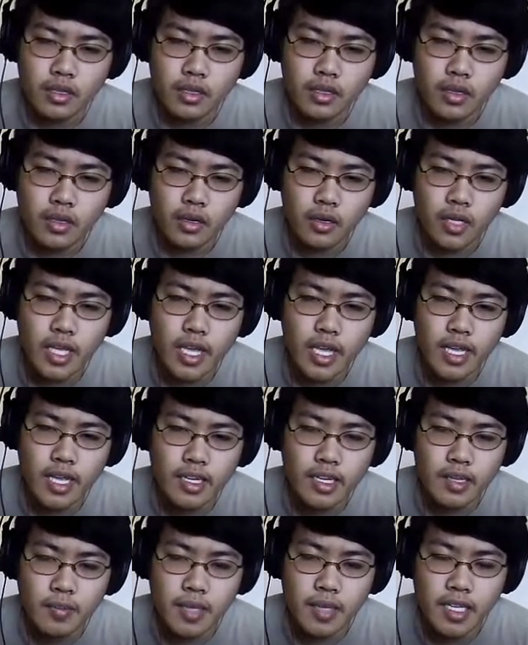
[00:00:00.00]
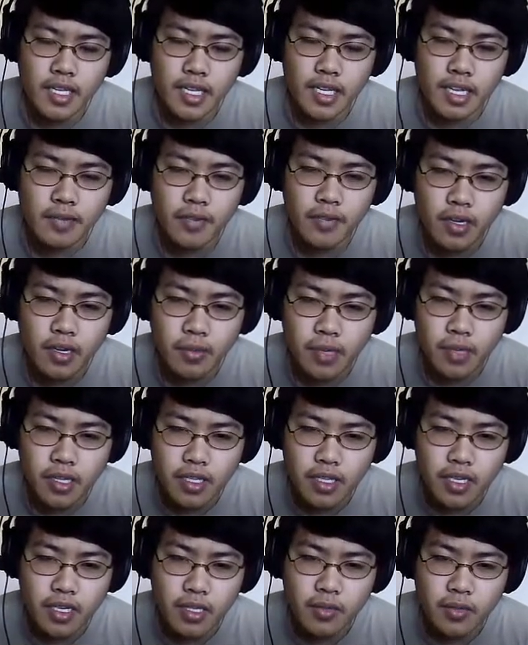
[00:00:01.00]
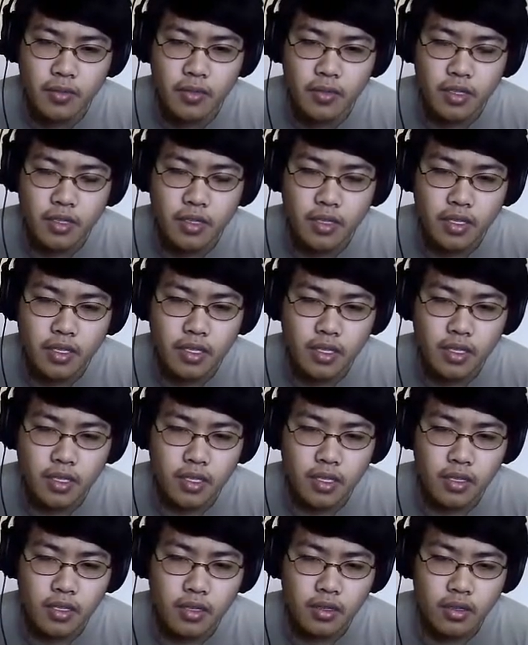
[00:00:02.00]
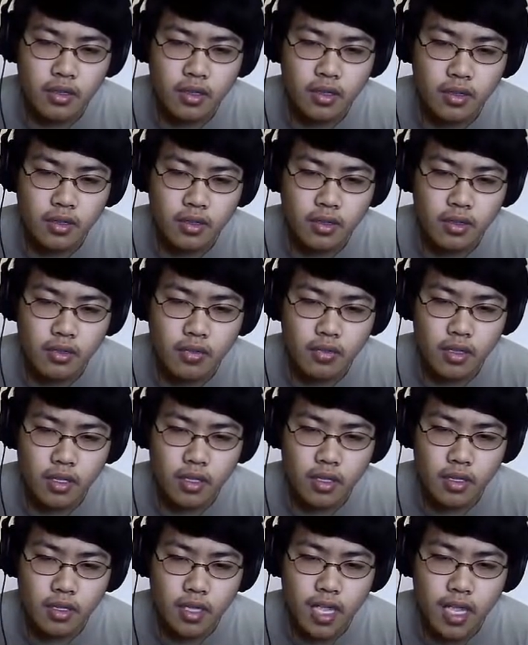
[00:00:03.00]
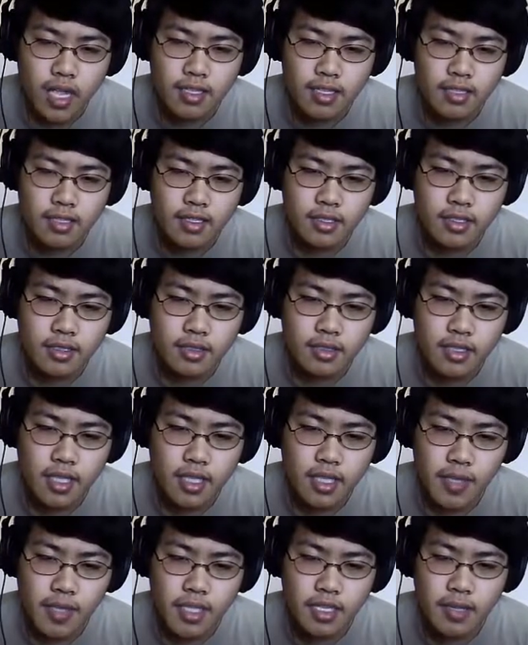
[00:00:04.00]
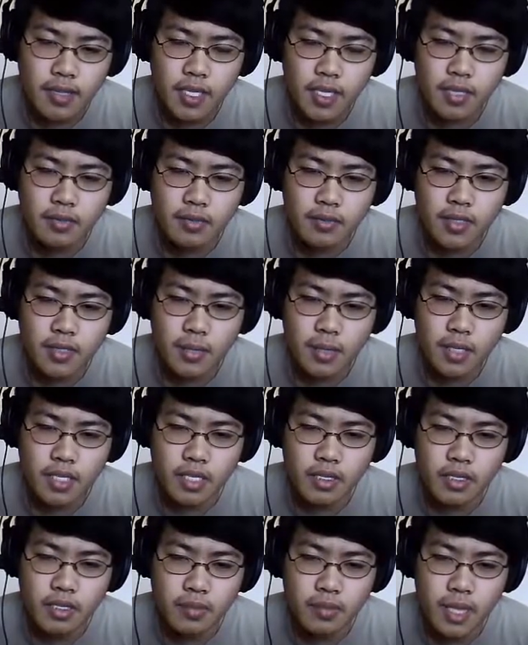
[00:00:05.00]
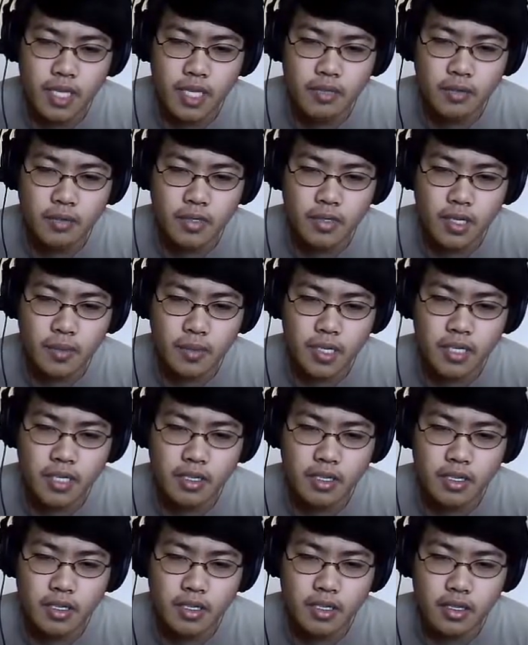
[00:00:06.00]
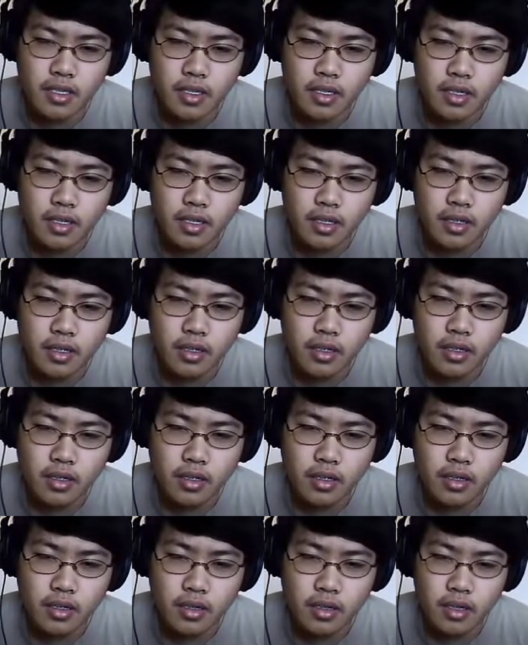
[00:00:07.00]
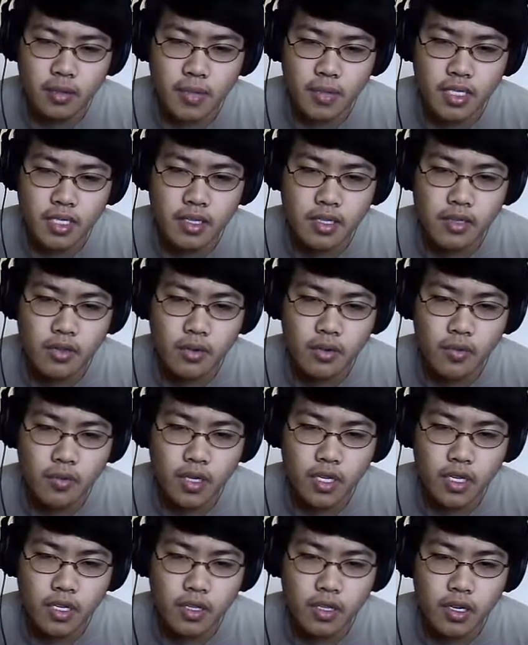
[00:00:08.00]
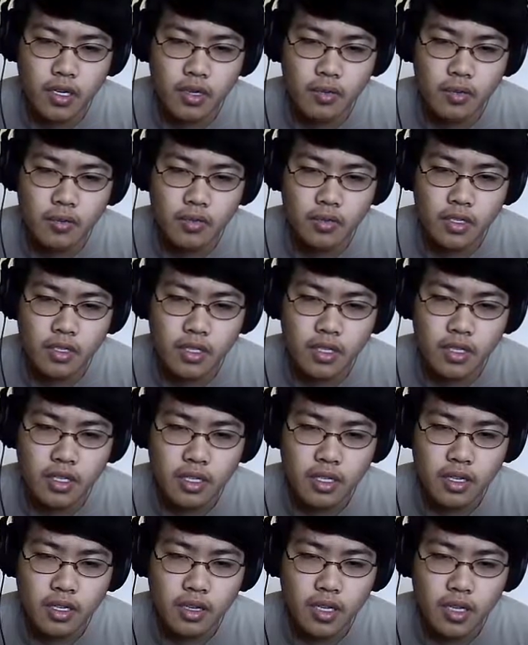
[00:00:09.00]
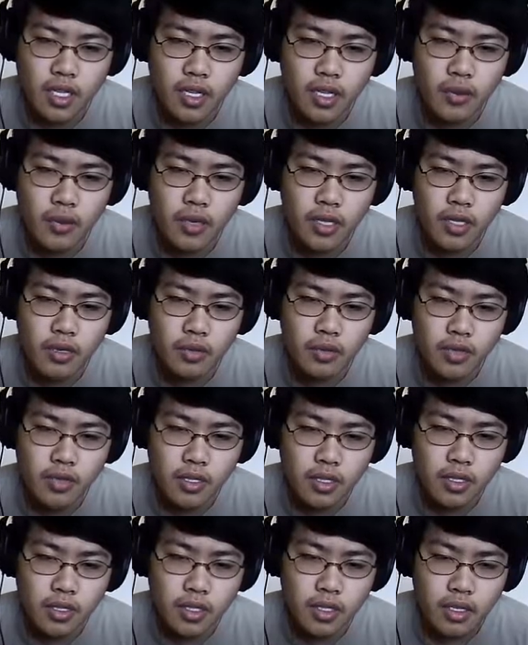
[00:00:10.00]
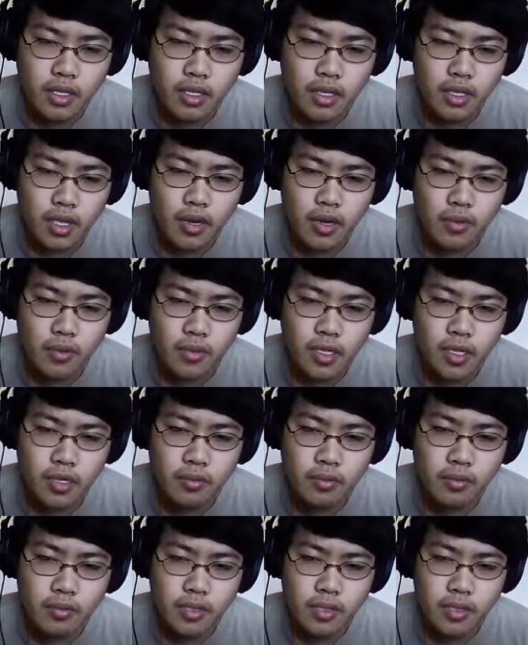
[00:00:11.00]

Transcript: Oh yeah, I got to keep clicking. I forgot about that now. Uh, uh, ah, damn it, come on, chop it, Maxwell, chop it. I'm not telling you to run, you know. Okay, there we go. There we go.